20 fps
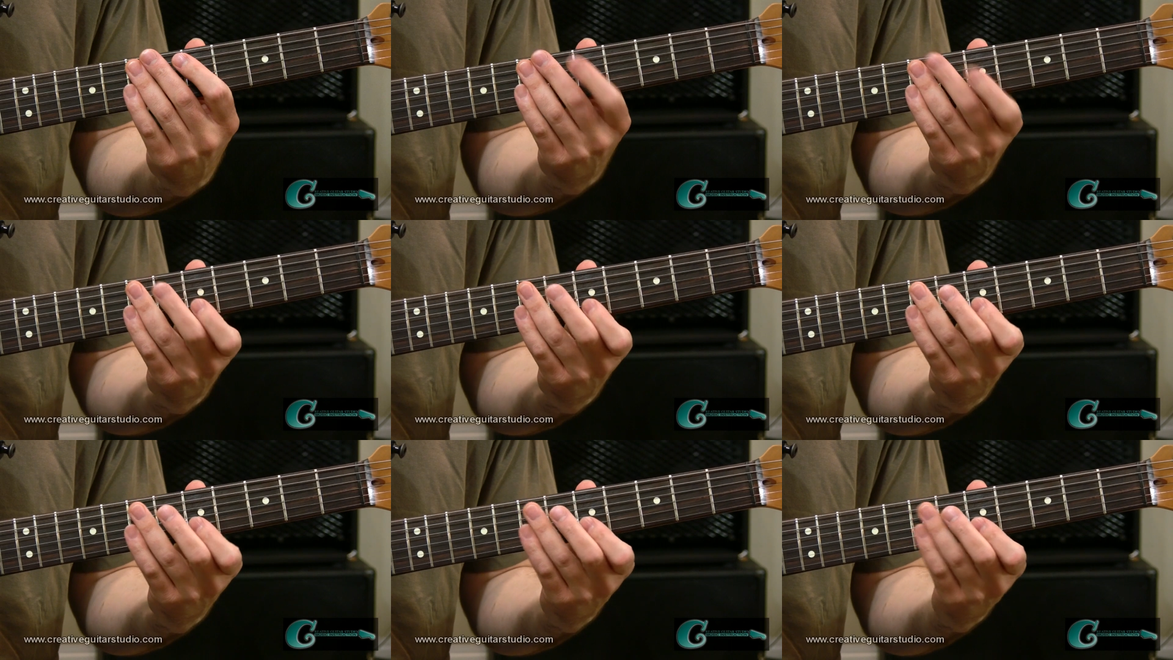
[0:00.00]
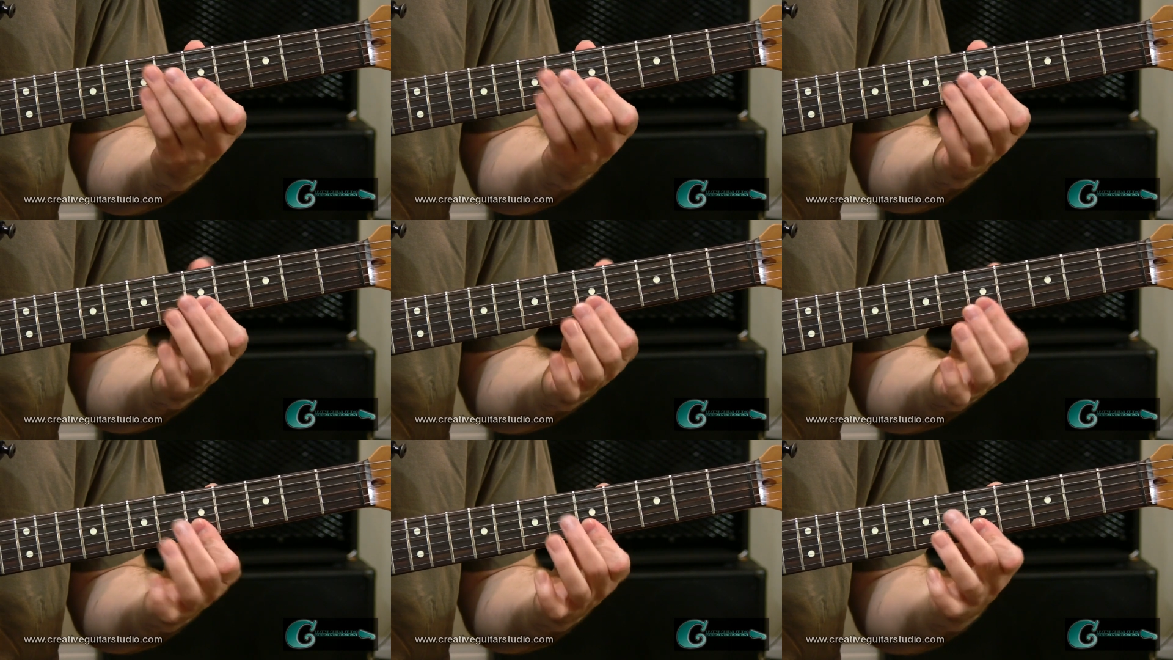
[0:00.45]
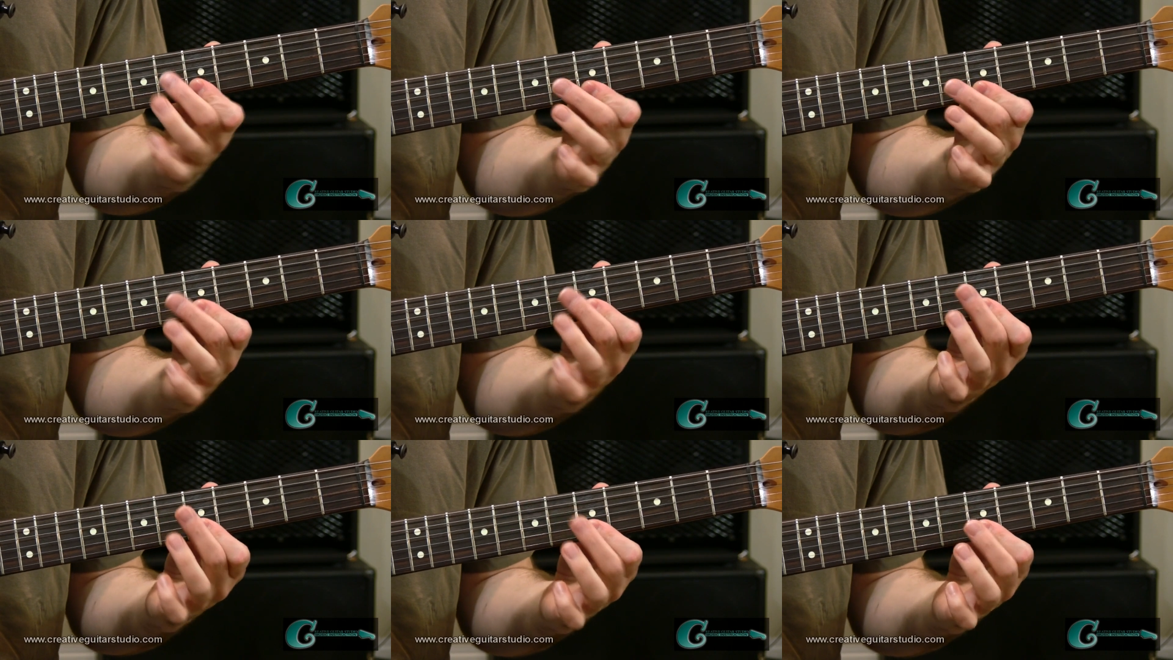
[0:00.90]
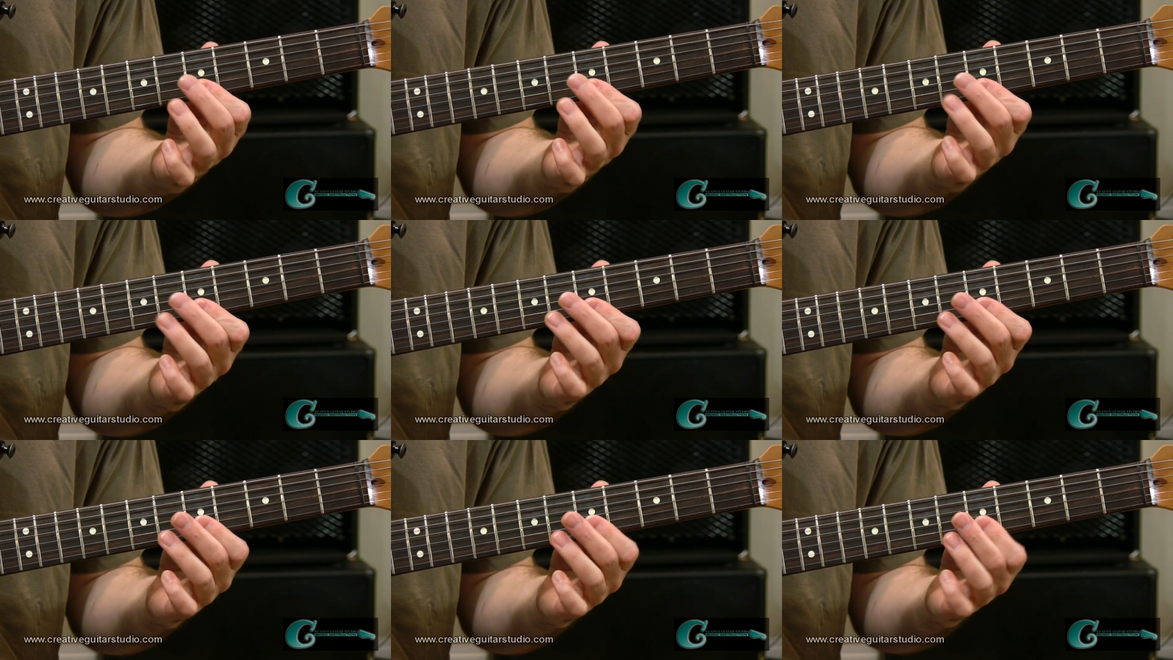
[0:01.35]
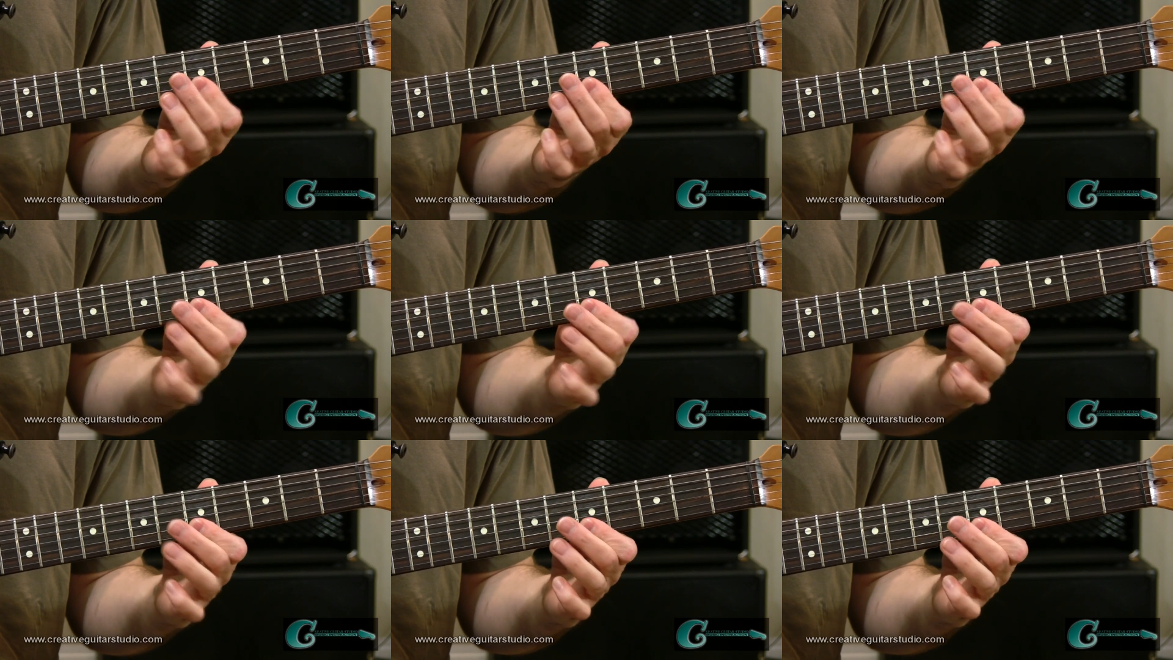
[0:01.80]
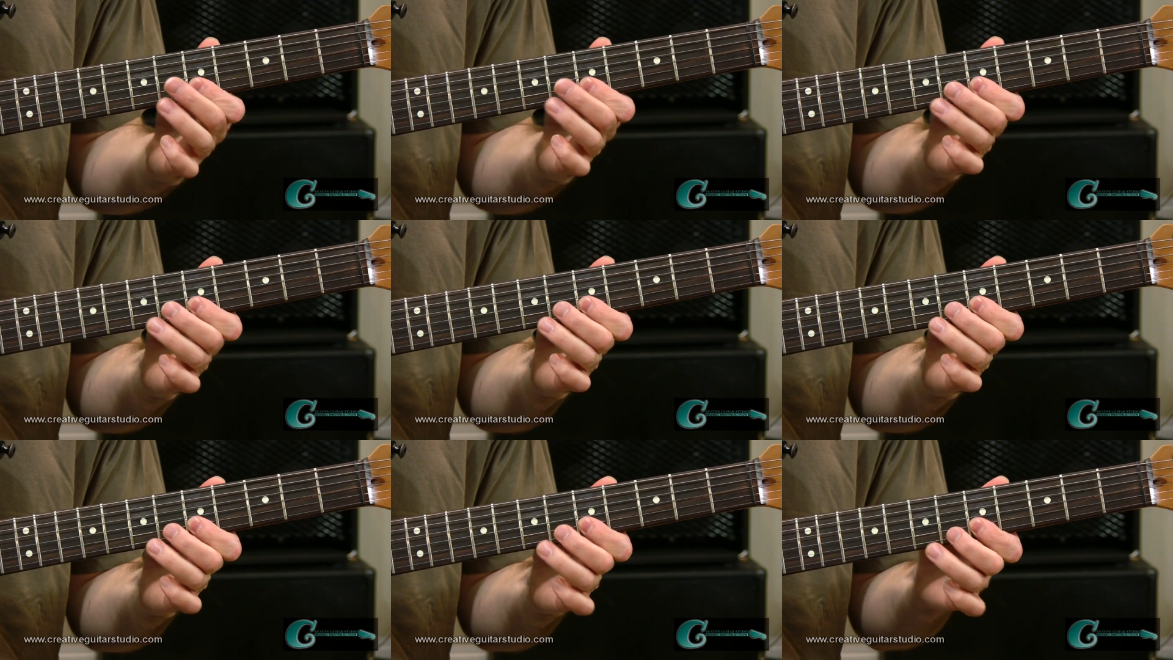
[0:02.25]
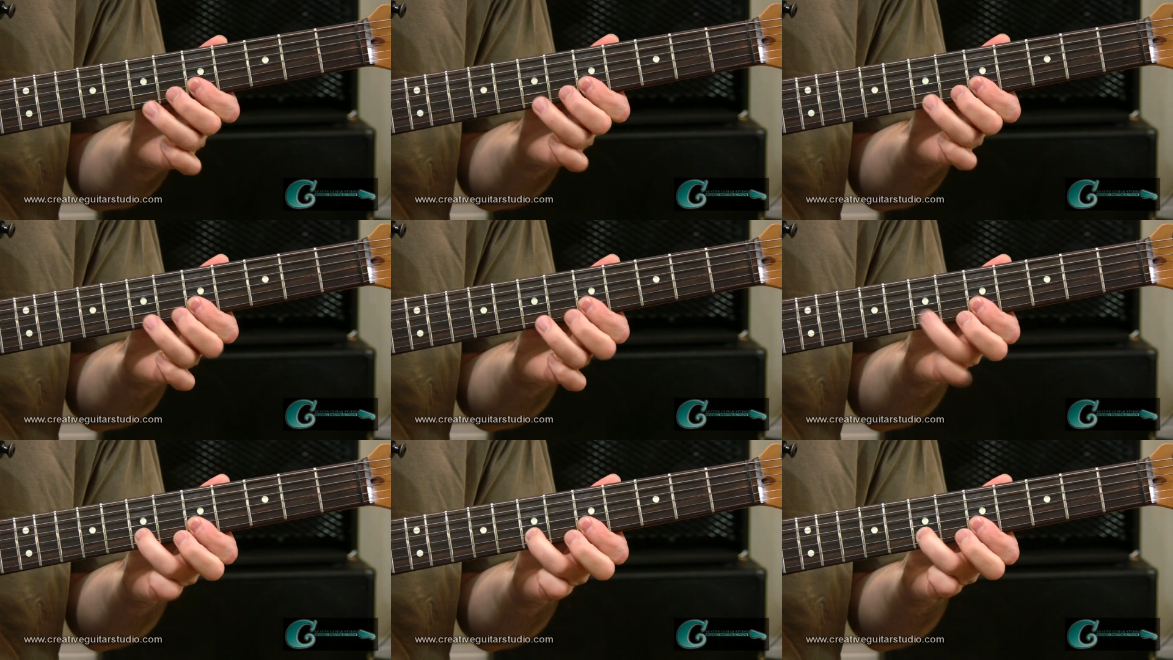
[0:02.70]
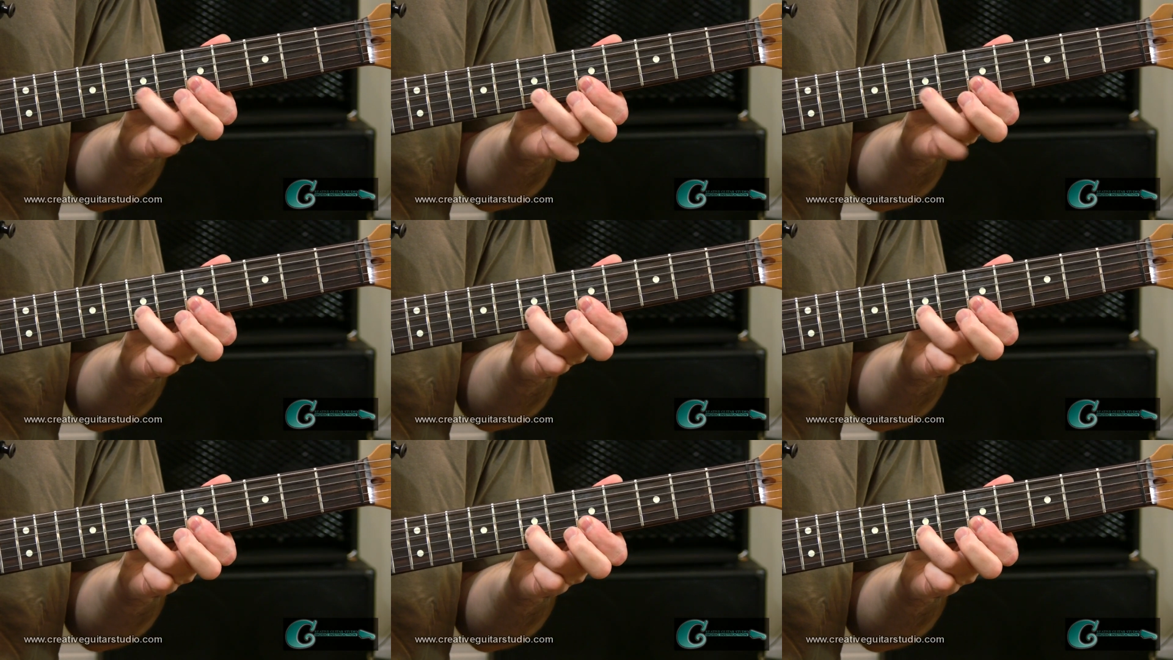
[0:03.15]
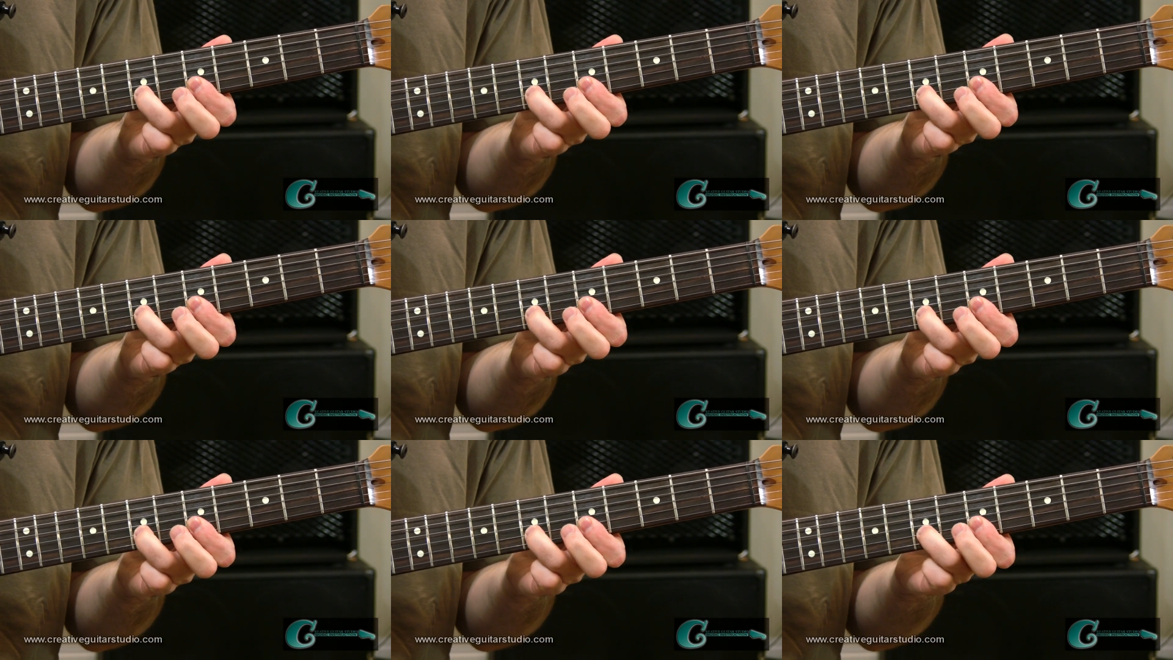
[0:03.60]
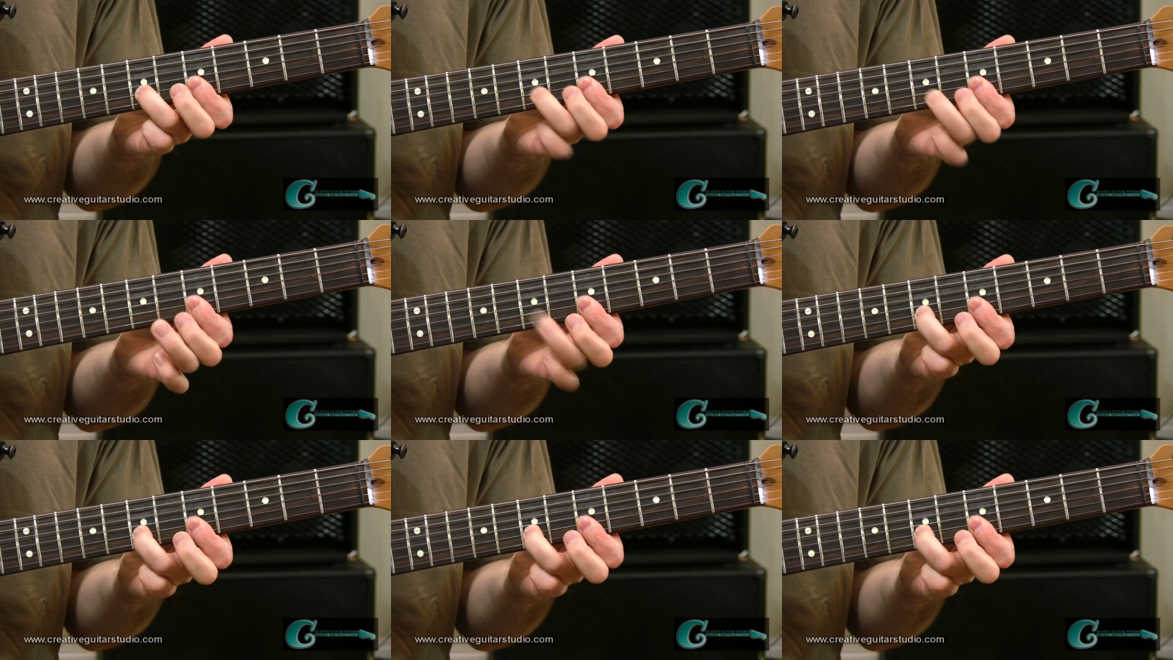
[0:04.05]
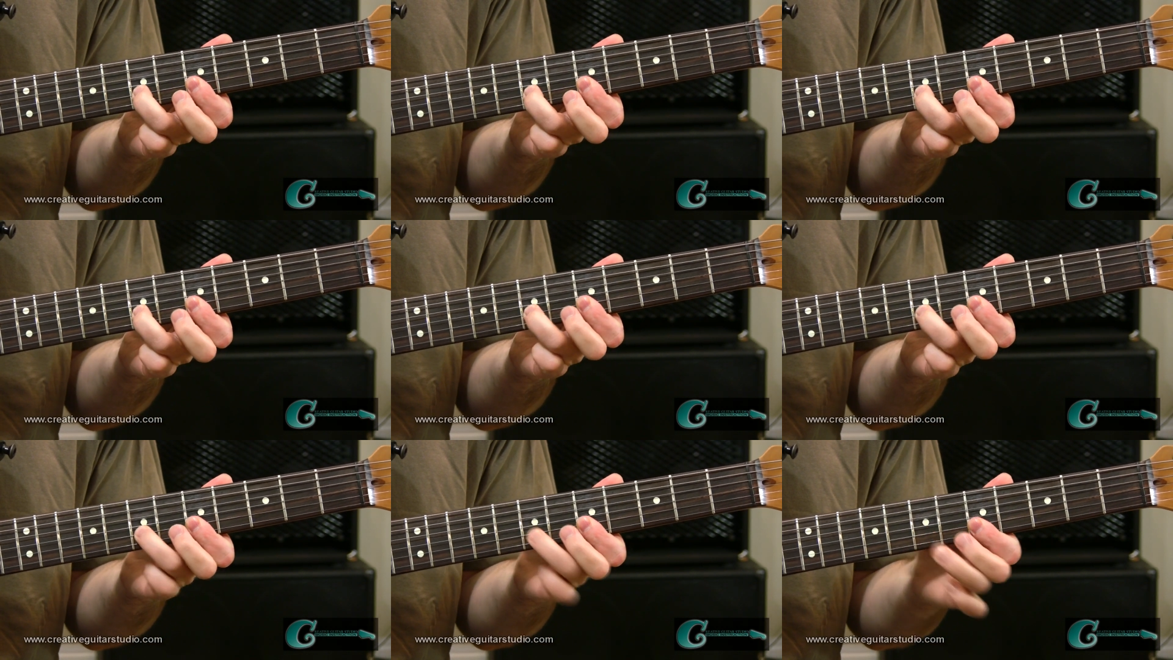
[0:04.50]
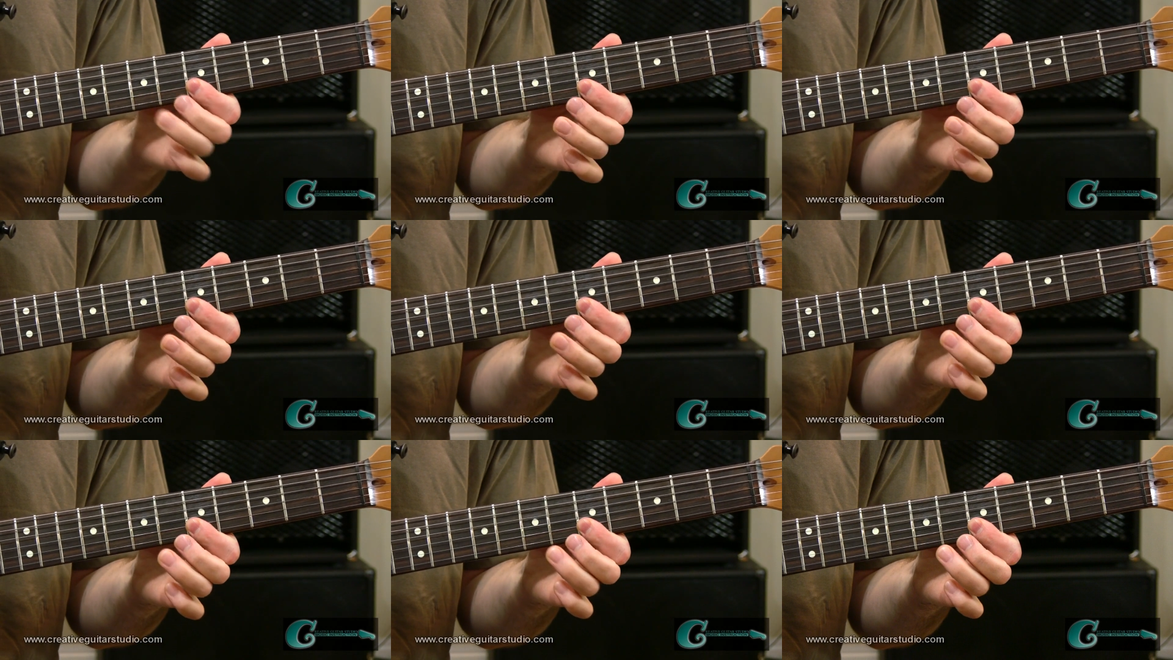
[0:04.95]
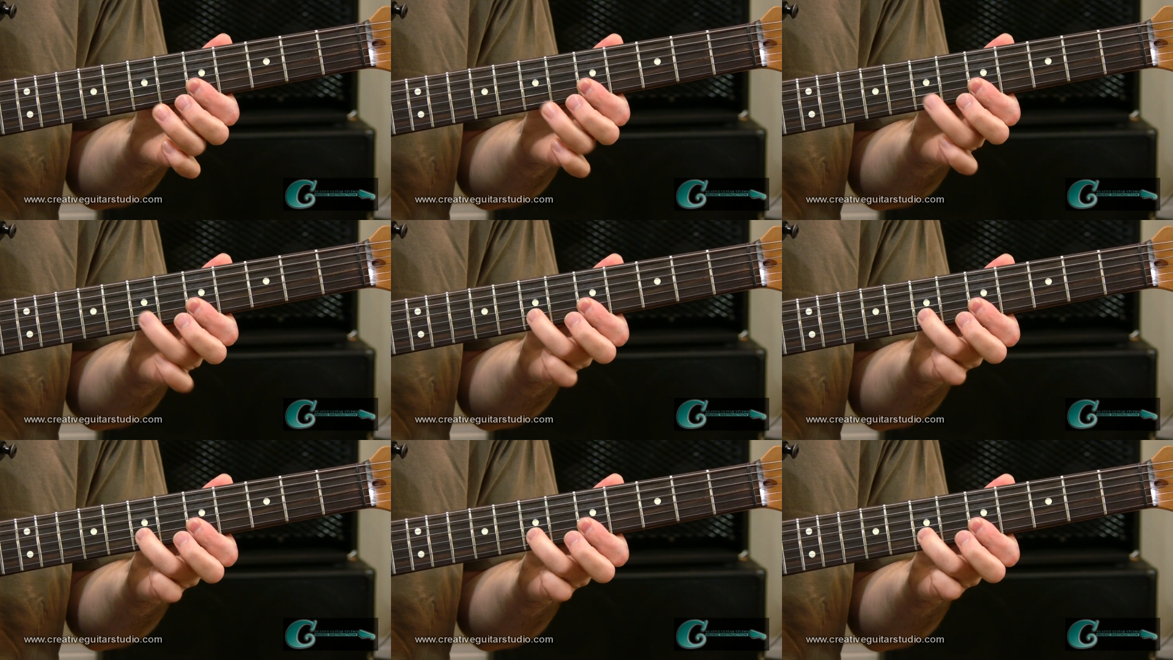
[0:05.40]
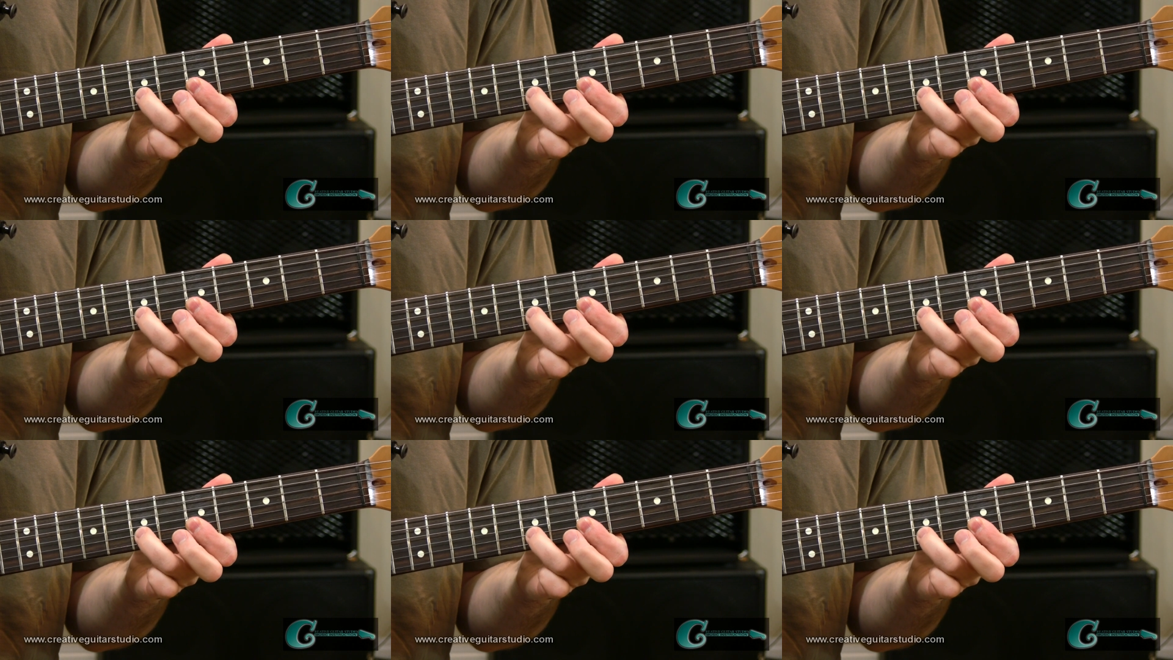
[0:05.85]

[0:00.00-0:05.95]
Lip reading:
Nobody's mouth can be seen.